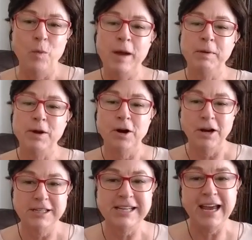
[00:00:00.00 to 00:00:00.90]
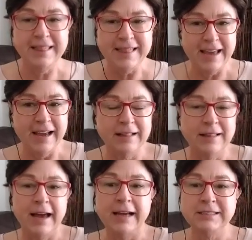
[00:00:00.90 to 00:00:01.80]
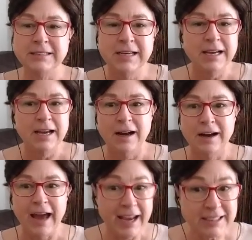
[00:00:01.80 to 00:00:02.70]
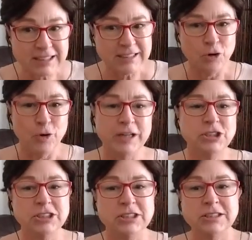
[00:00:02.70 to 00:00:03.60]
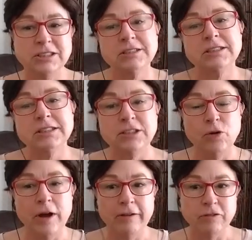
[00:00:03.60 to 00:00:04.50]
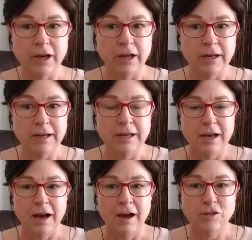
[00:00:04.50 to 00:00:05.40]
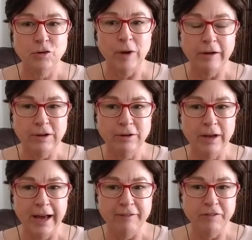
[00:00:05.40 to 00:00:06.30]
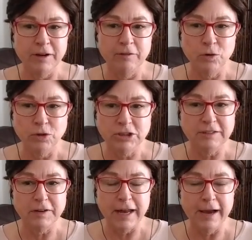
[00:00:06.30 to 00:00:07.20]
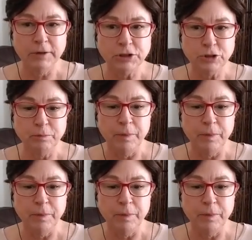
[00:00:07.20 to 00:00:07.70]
webinar, attend that class, ask the questions just as you have done throughout your life, and of course even now as you're